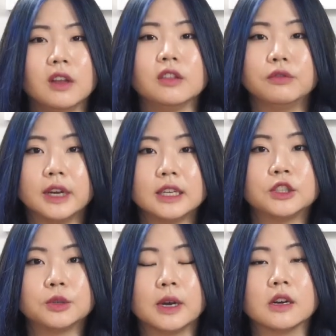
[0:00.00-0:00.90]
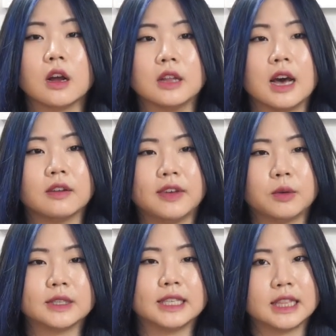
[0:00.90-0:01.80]
The ready to wear, a lot of
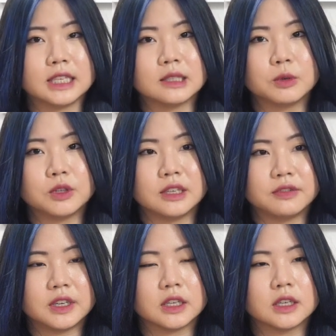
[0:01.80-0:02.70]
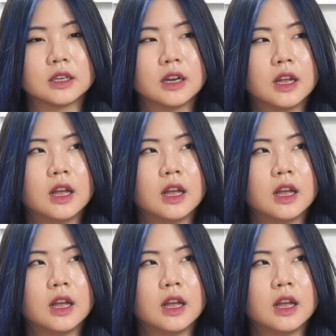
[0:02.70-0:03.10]
it was in this motif here.